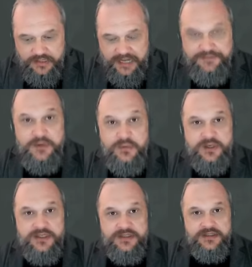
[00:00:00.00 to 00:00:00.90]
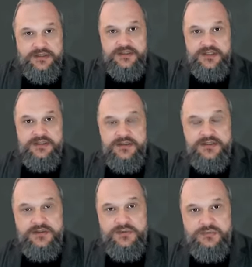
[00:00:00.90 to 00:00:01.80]
everyone
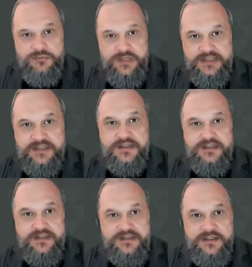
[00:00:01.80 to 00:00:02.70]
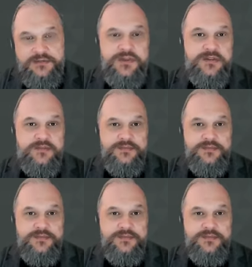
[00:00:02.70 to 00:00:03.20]
does risk different.